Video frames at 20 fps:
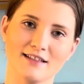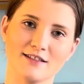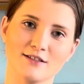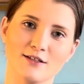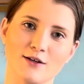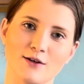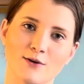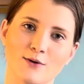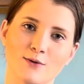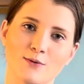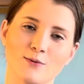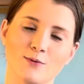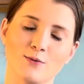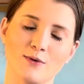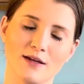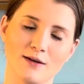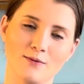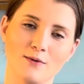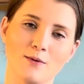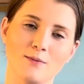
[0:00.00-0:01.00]
so
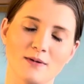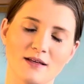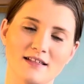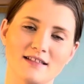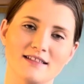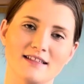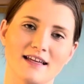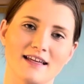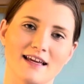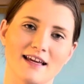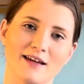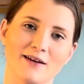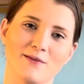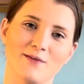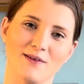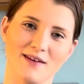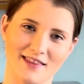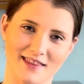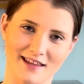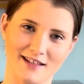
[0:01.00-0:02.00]
we will be sticking
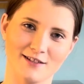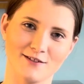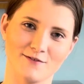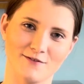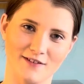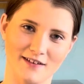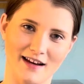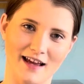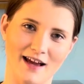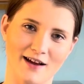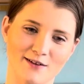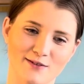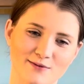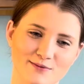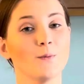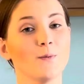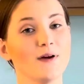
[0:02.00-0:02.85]
with this for now.